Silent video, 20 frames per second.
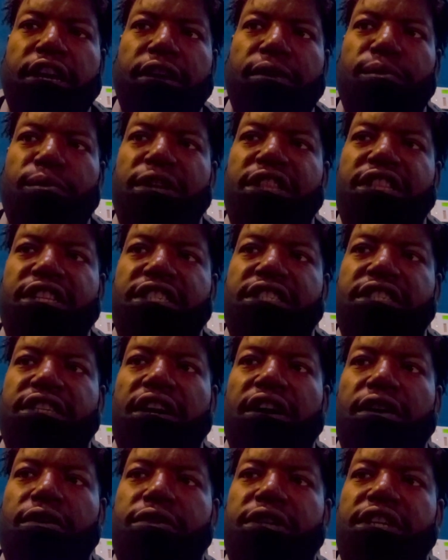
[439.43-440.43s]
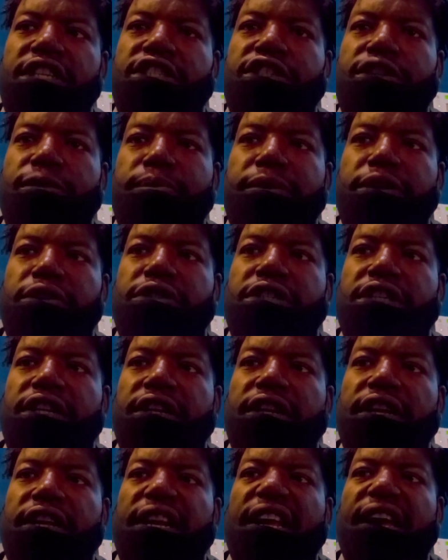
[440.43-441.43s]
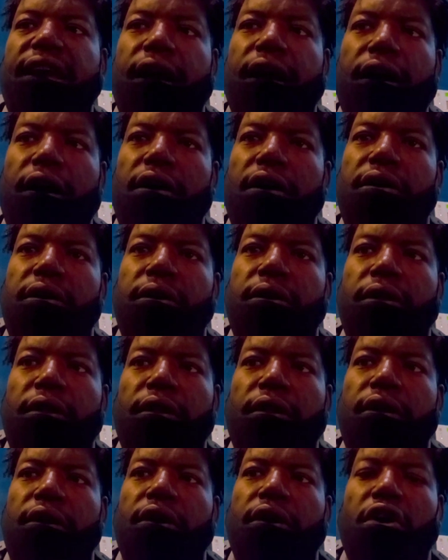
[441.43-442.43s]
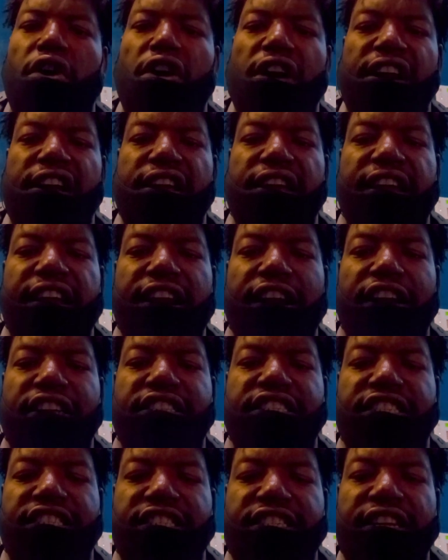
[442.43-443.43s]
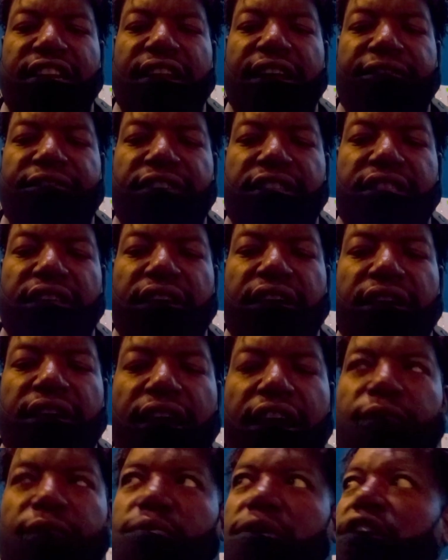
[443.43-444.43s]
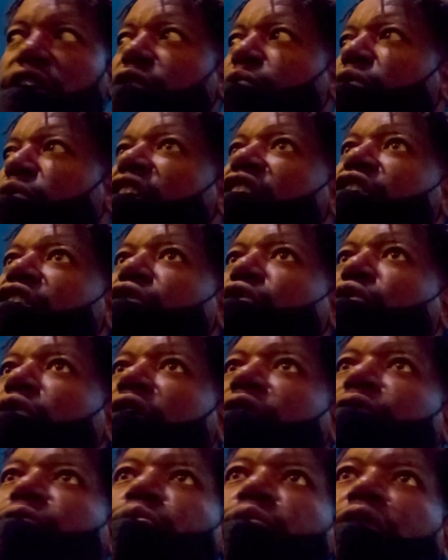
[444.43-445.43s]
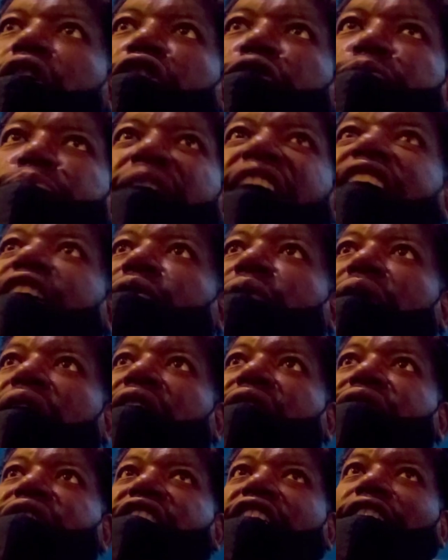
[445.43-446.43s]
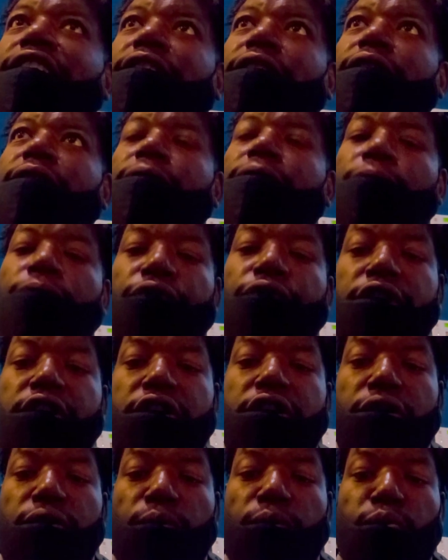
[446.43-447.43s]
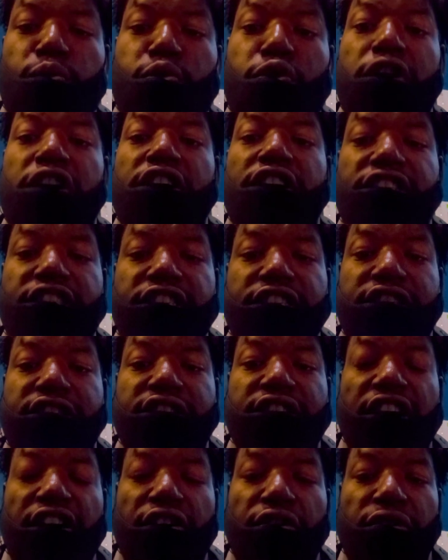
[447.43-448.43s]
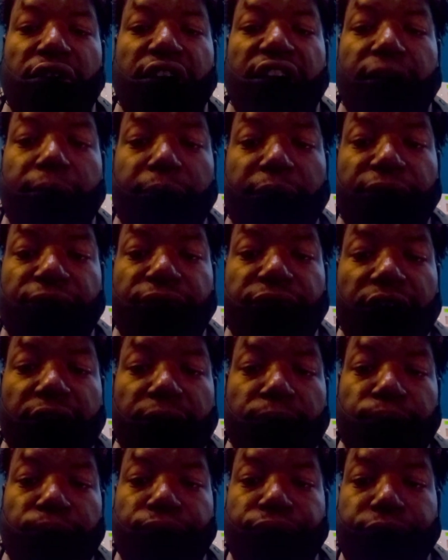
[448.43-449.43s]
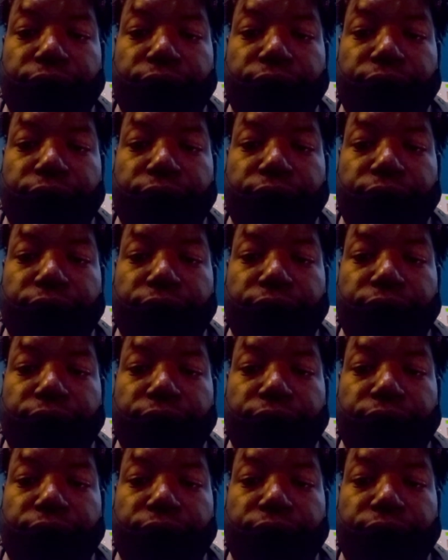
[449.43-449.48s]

And with this gold distribution and all our inheritance and everything, I really want to do a real background check on where is this gold coming from.